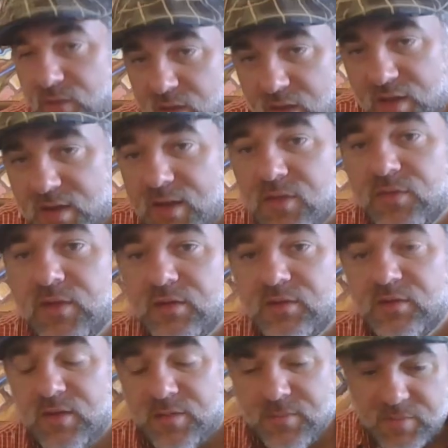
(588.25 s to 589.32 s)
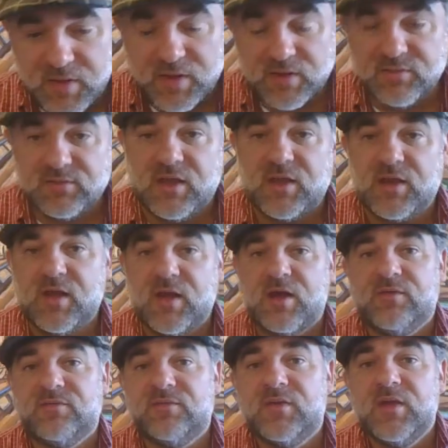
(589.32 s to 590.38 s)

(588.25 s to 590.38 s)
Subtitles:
And now that MMA has taken off,